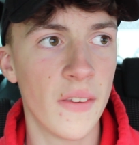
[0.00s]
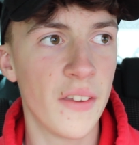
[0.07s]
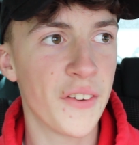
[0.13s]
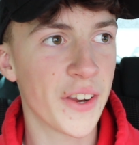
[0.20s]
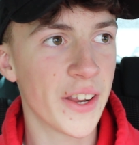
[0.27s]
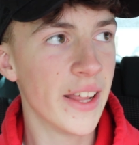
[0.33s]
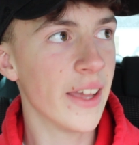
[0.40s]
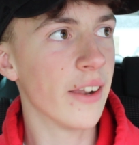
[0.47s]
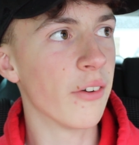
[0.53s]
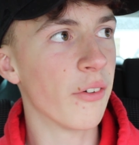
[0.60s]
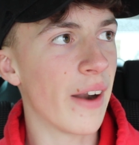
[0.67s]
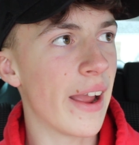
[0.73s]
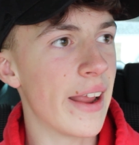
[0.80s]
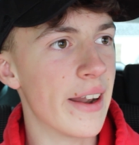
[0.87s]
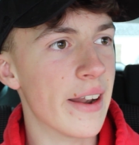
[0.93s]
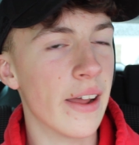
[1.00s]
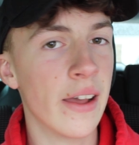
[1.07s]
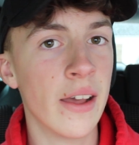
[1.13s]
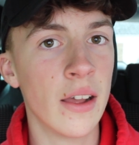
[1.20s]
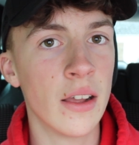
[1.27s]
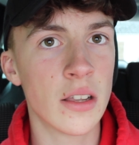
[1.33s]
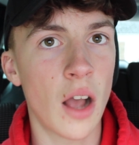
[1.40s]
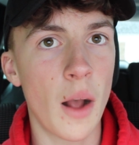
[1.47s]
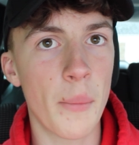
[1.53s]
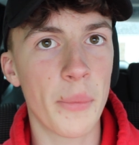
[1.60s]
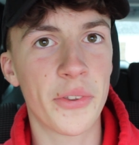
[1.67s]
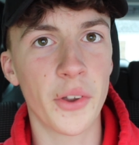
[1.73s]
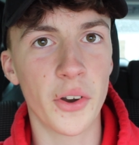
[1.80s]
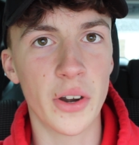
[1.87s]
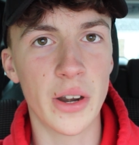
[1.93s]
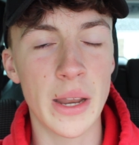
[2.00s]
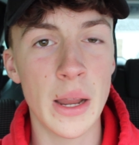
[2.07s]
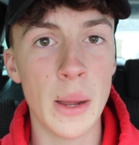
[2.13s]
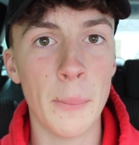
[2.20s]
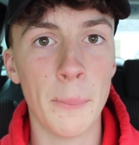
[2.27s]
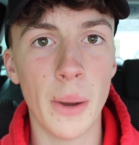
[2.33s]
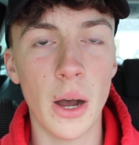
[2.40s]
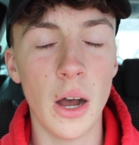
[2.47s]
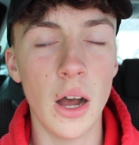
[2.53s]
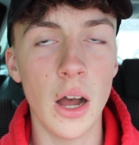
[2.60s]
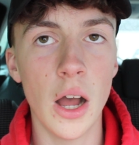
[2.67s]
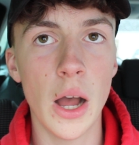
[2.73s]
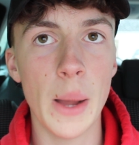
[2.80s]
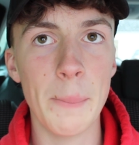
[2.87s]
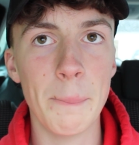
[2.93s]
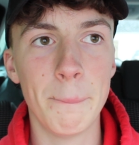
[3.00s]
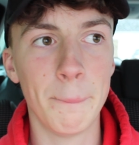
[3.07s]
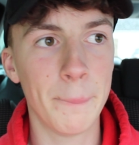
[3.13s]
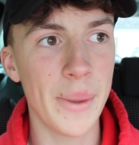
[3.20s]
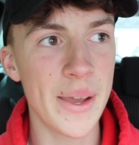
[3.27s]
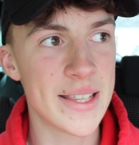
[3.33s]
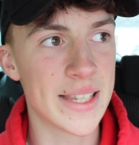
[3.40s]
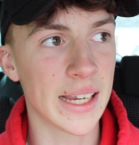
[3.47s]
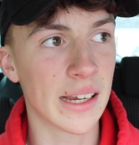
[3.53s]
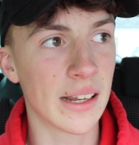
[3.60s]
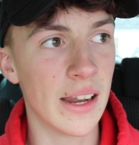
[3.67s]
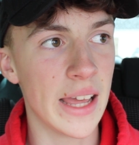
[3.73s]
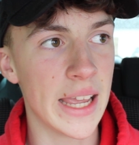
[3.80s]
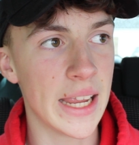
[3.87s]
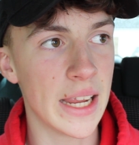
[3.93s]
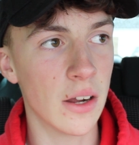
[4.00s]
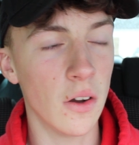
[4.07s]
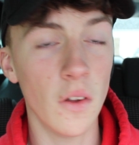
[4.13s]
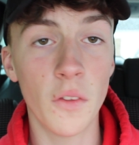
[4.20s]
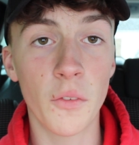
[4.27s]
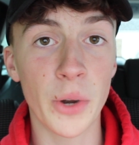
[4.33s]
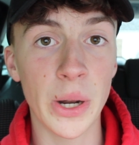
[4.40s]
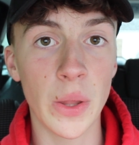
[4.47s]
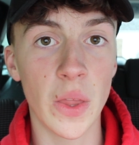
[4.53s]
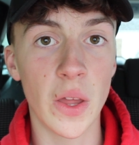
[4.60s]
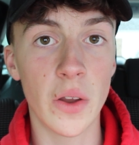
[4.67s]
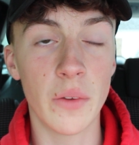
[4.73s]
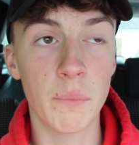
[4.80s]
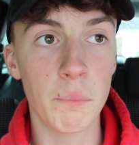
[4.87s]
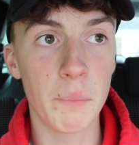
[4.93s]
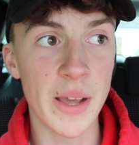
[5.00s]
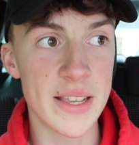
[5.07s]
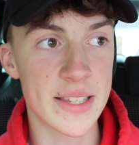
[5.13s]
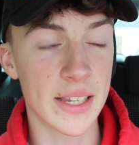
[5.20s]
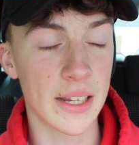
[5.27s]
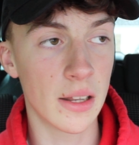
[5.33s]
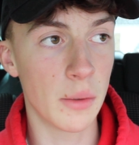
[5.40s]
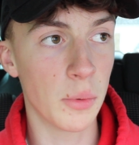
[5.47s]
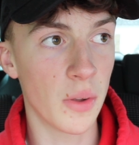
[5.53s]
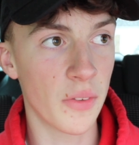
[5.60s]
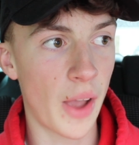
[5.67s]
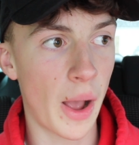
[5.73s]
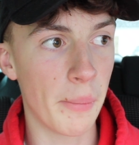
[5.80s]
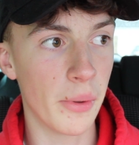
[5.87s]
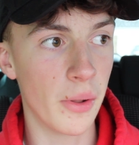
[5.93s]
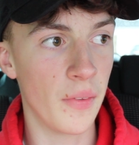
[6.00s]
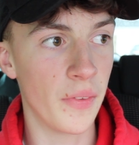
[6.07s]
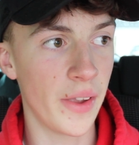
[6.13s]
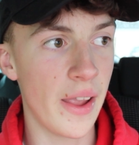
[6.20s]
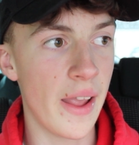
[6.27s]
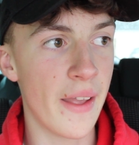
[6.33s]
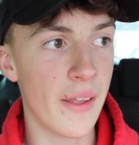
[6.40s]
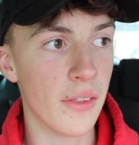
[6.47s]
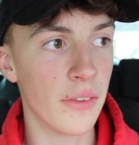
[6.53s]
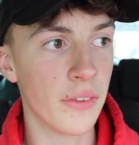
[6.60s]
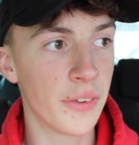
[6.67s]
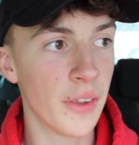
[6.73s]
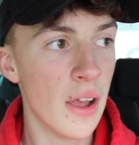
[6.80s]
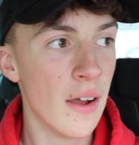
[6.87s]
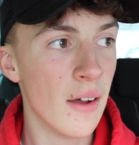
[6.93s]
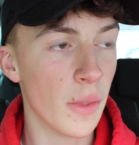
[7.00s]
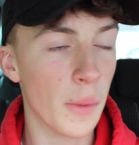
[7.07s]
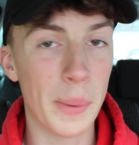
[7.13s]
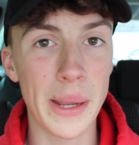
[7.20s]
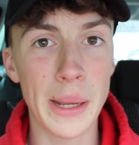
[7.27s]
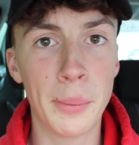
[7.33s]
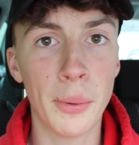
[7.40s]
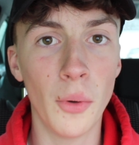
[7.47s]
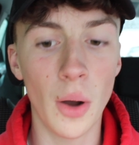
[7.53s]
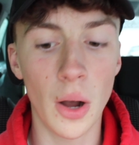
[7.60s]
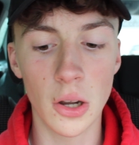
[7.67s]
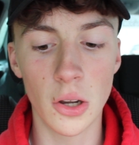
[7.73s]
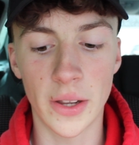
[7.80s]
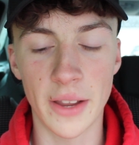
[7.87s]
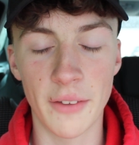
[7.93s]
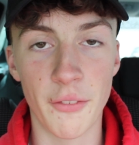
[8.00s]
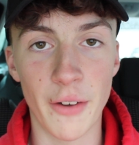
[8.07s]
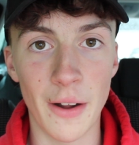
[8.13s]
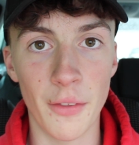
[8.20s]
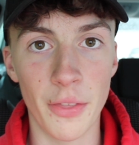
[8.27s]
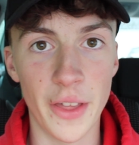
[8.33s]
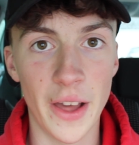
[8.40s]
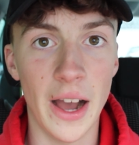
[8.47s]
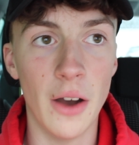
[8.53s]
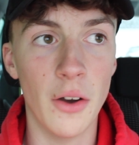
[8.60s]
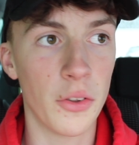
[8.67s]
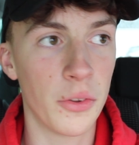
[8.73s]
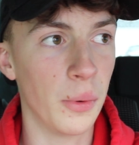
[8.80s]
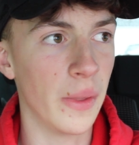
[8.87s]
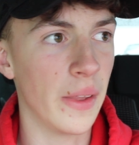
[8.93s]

If you can hear the rain, I'm sorry. But um, basically, on the real though, basically what's happened is the people are looking around the house.